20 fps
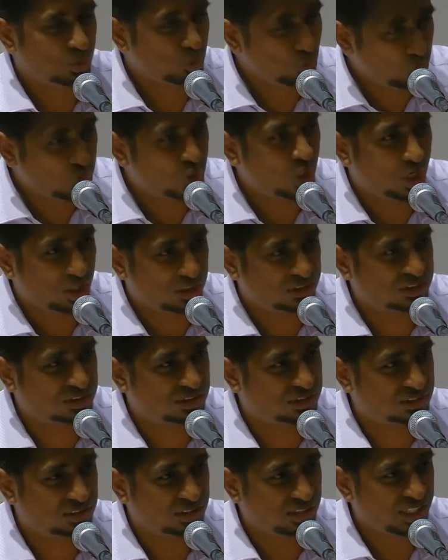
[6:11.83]
But the root
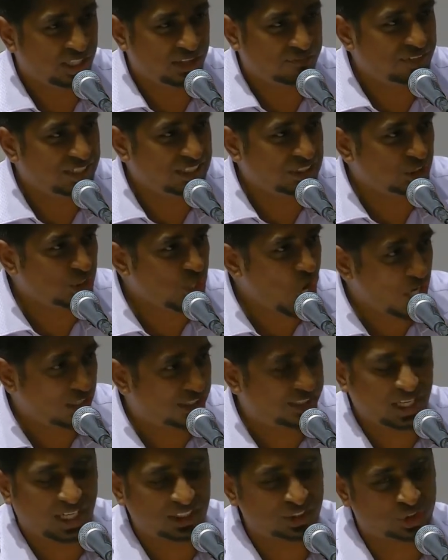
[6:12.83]
cause, if it is
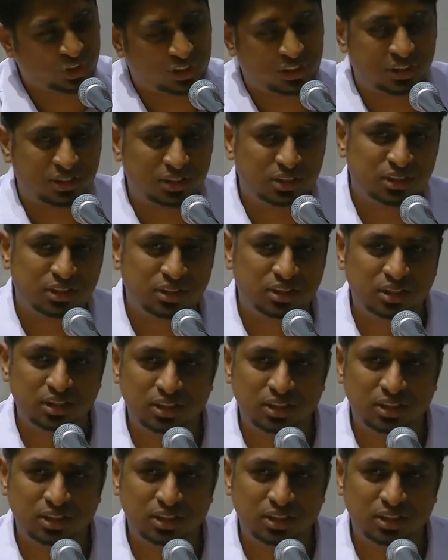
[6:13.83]
not touched,